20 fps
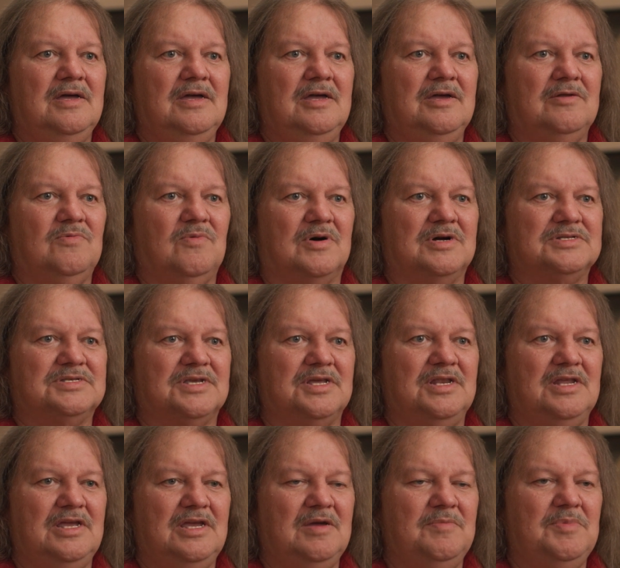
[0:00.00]
it was
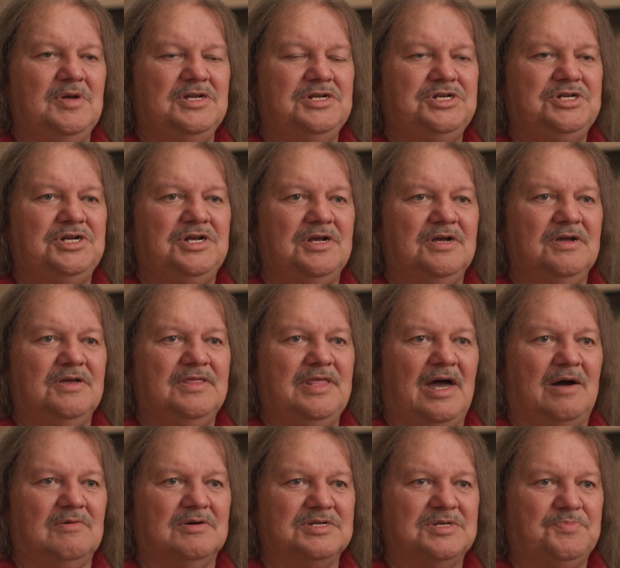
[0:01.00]
an image
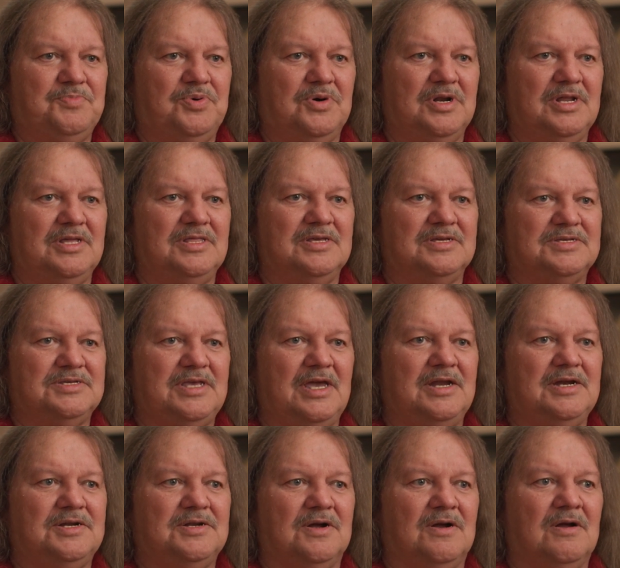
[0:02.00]
that was put in the
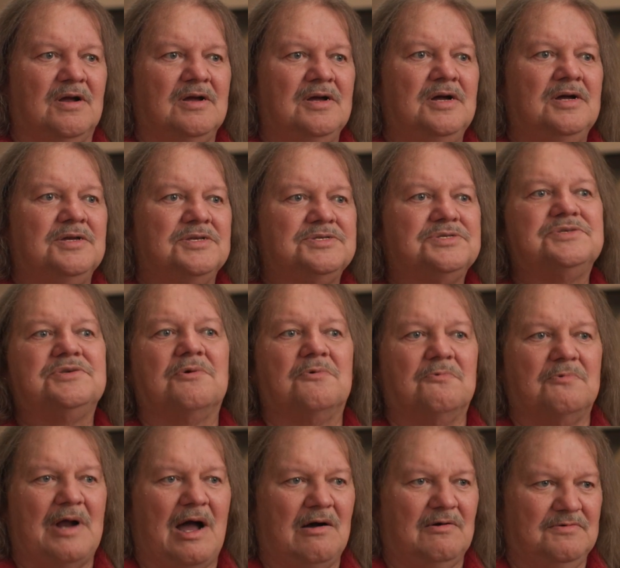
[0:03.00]
center,
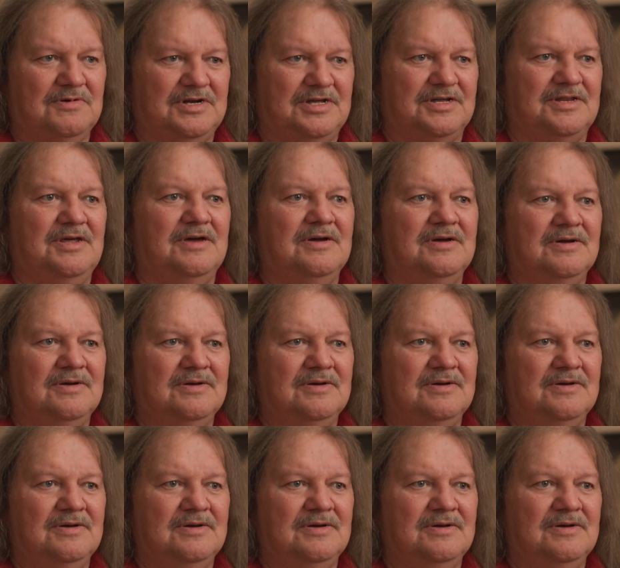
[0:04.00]
surrounded